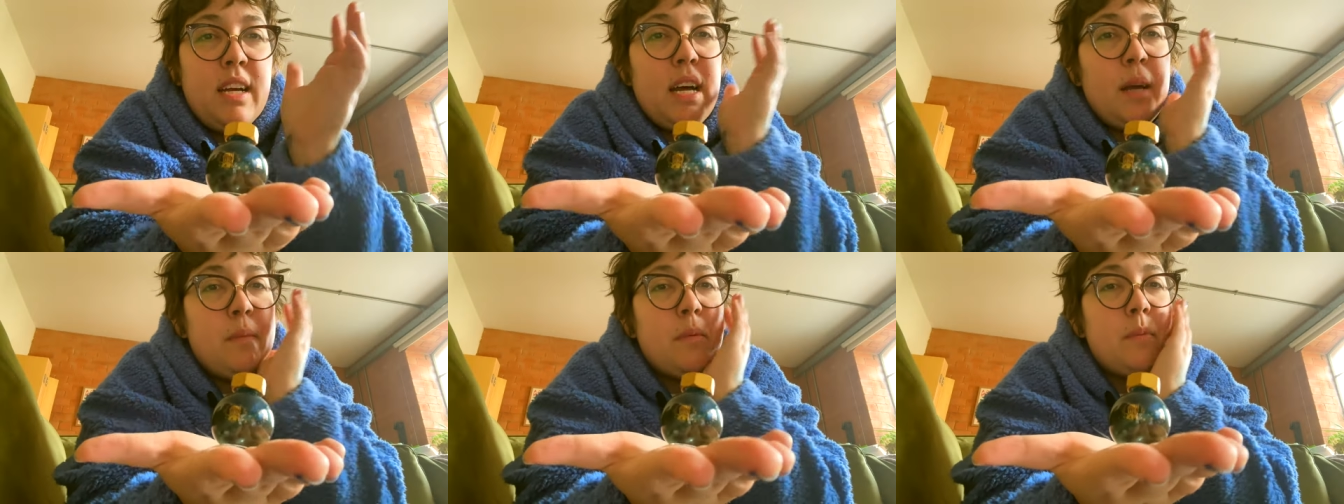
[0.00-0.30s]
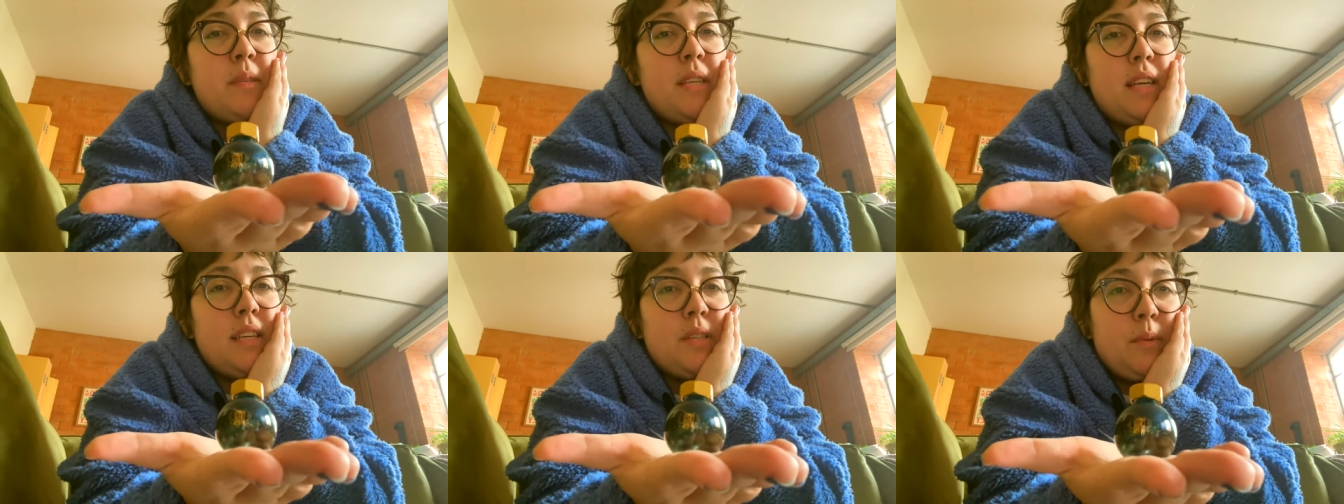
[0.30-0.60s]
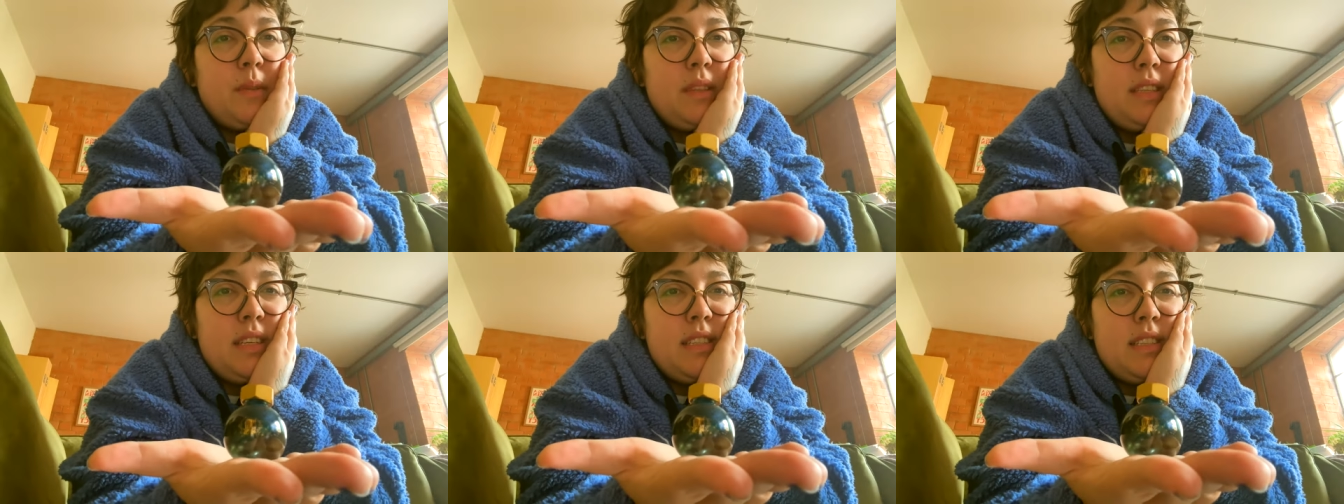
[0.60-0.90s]
I'm obsessed
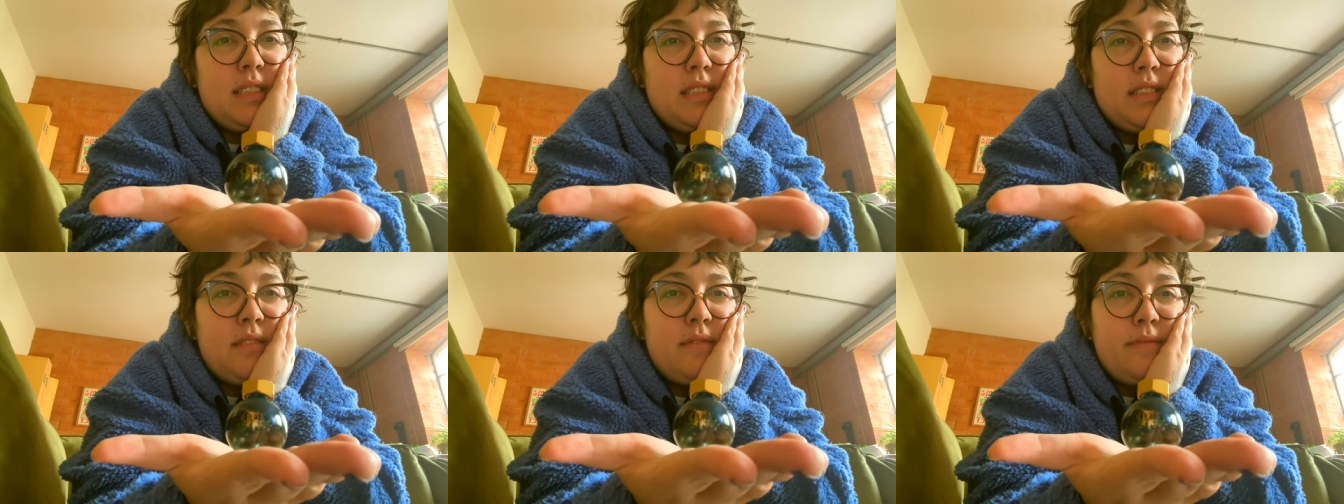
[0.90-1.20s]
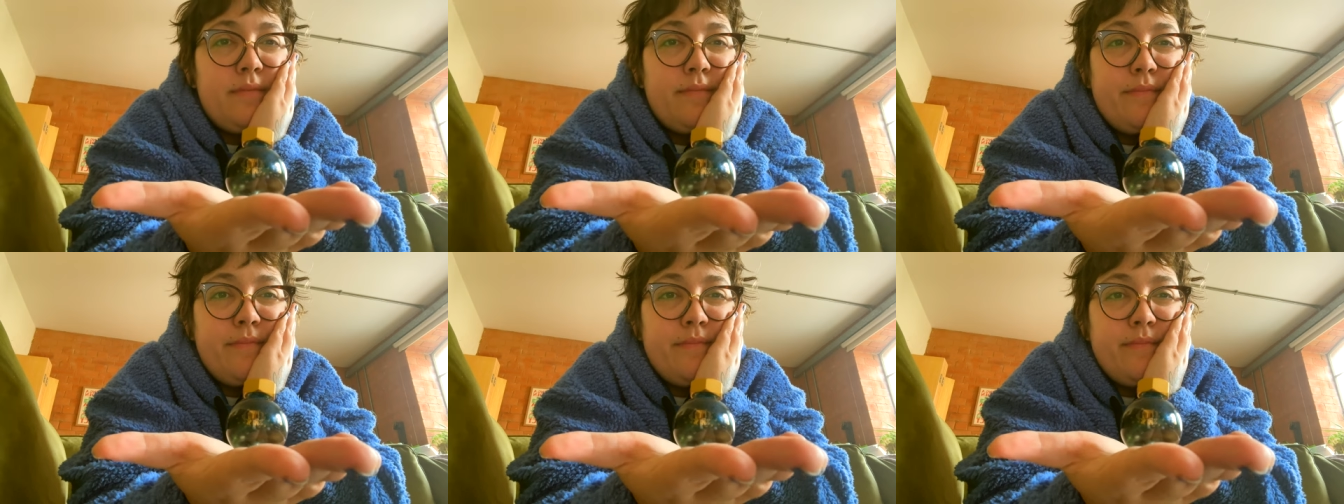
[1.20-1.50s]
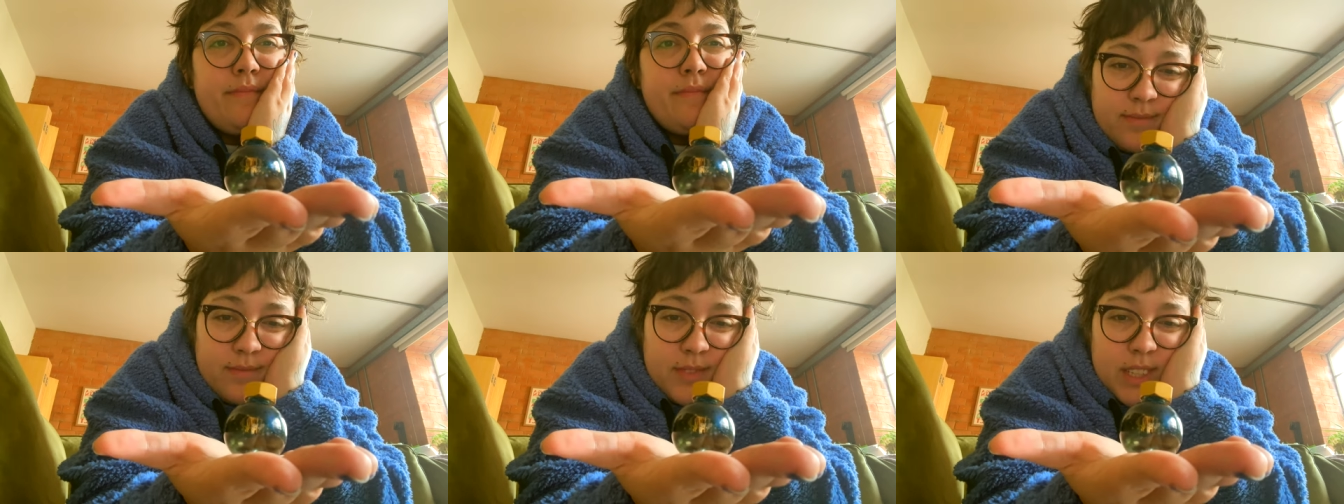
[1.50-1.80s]
with this.
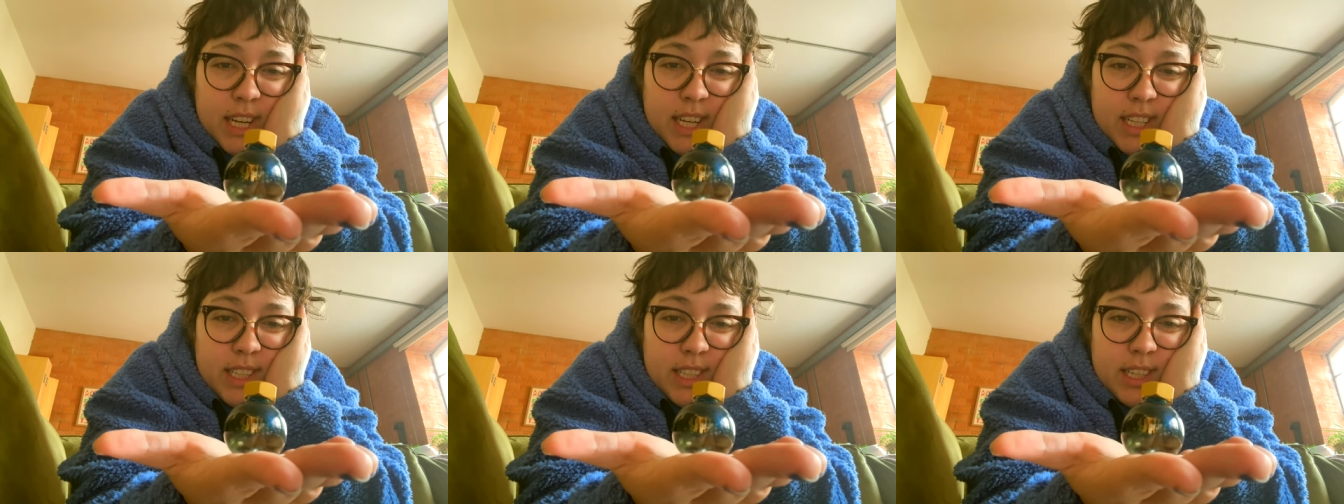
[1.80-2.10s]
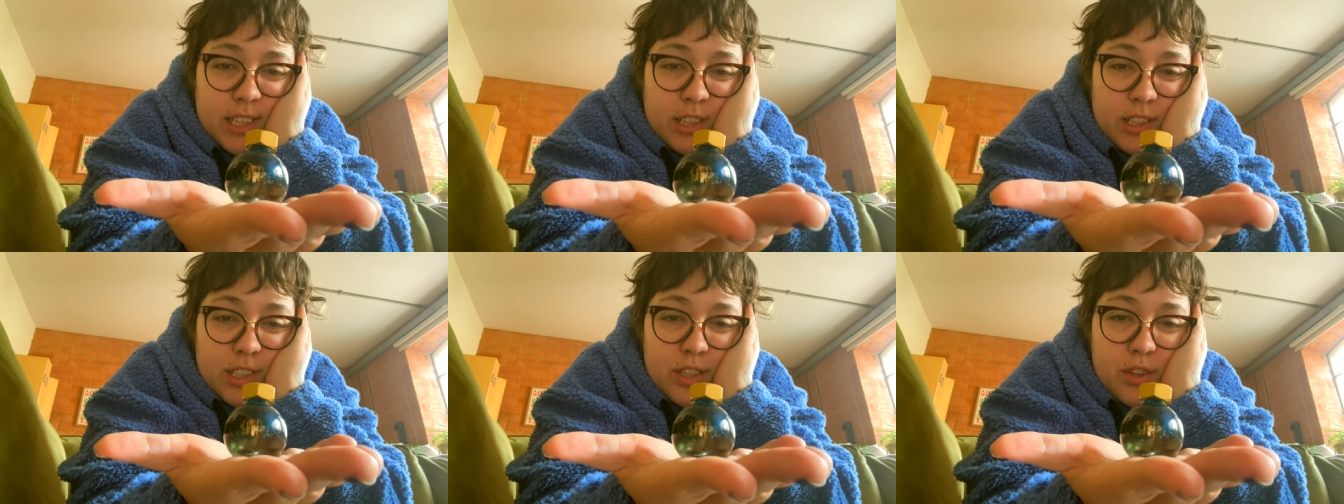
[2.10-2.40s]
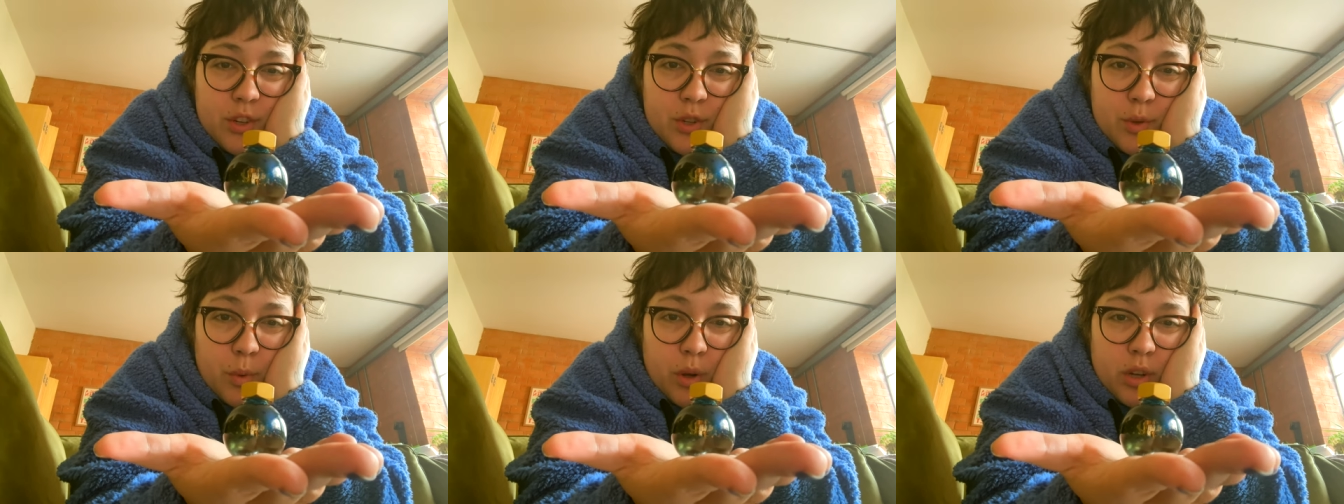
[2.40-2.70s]
I literally
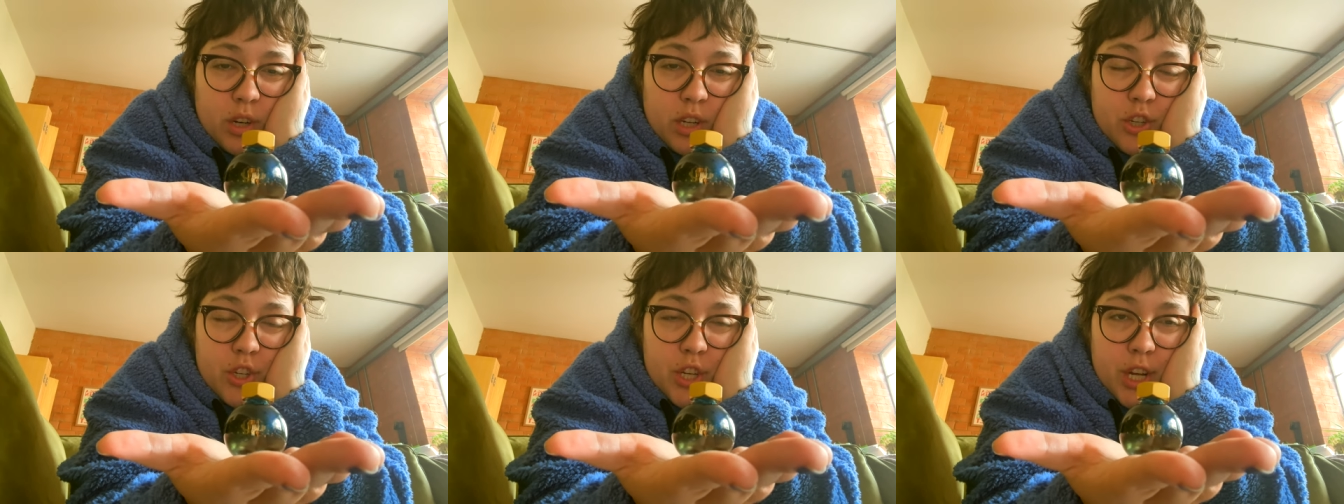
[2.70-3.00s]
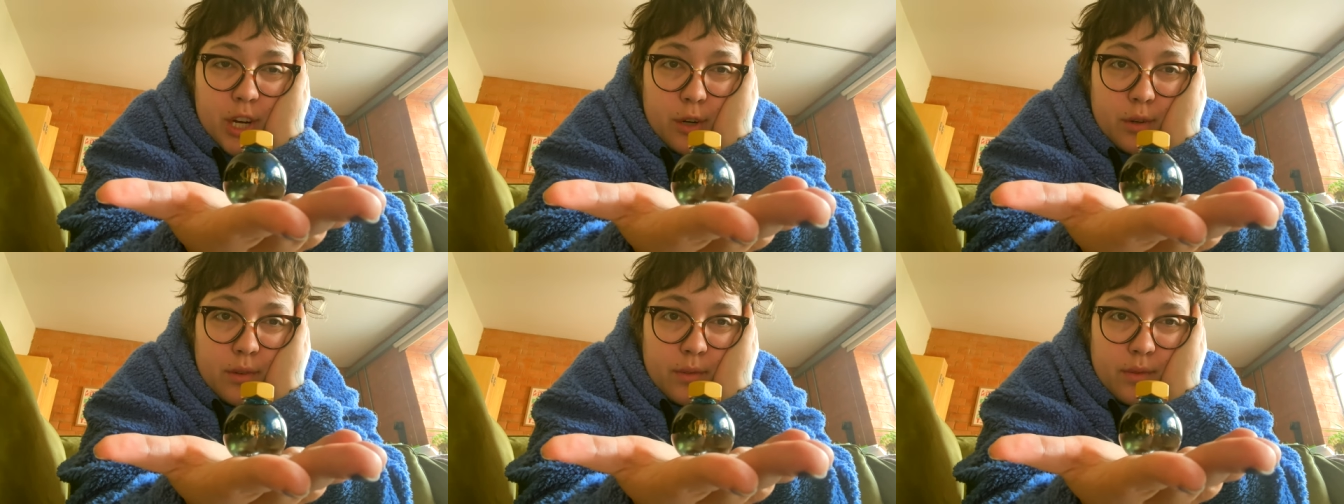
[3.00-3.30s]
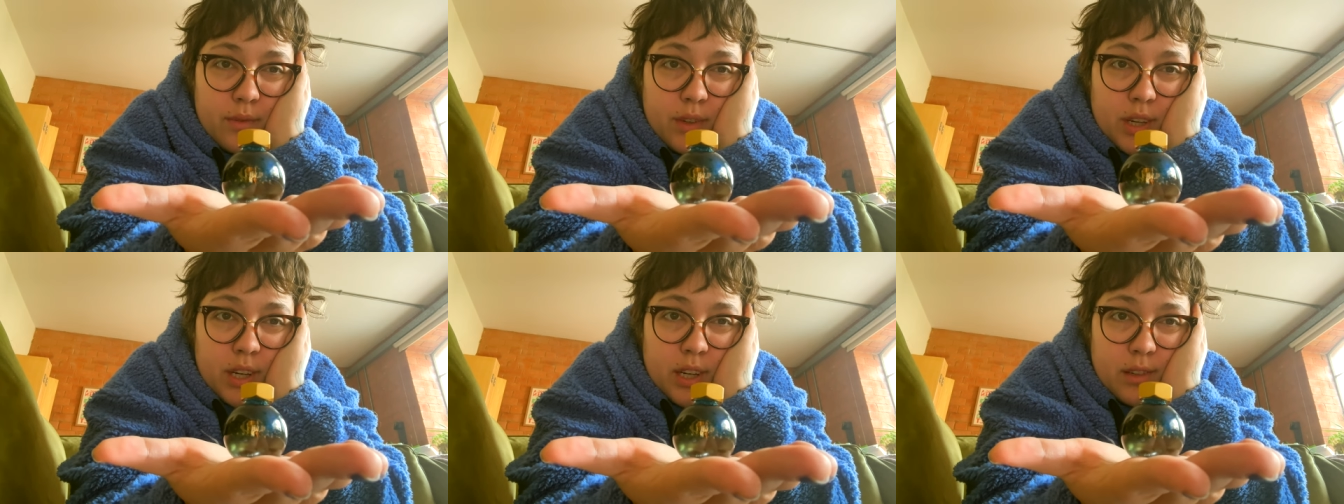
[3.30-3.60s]
just want a
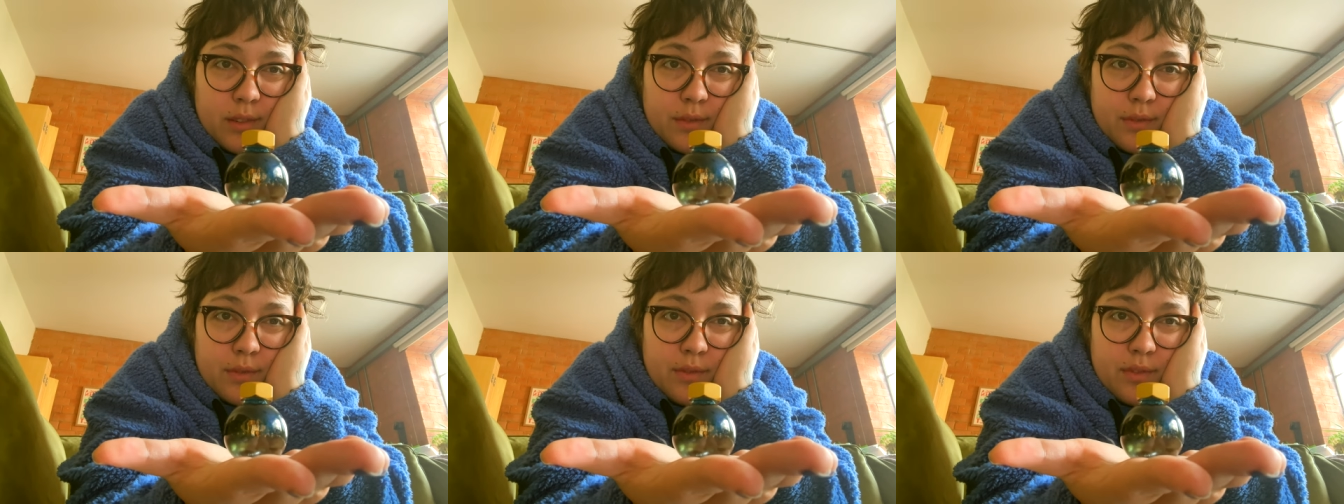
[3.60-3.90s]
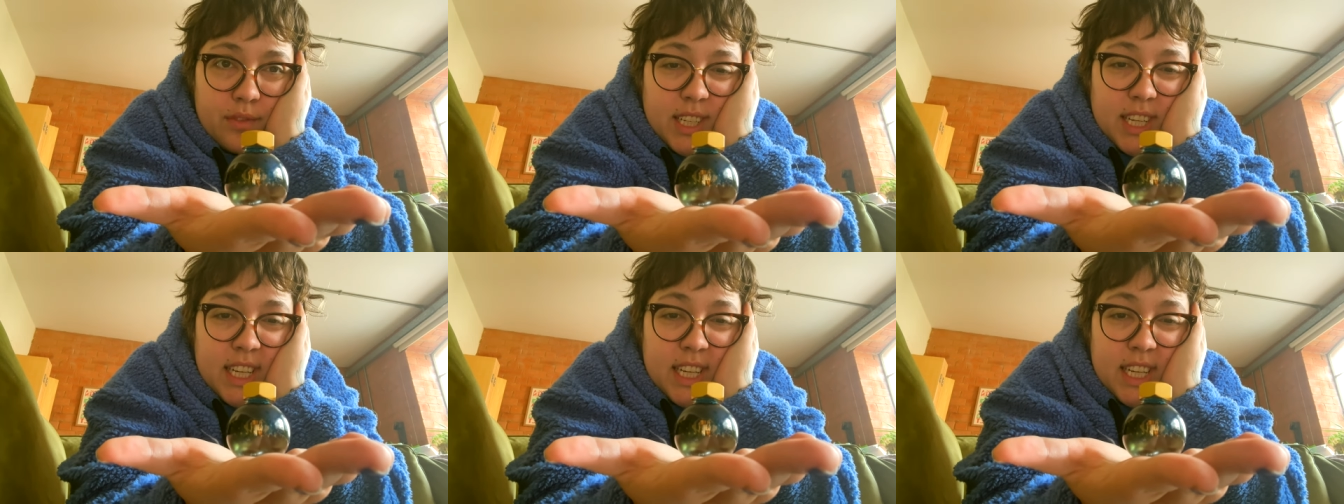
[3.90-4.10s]
shelf of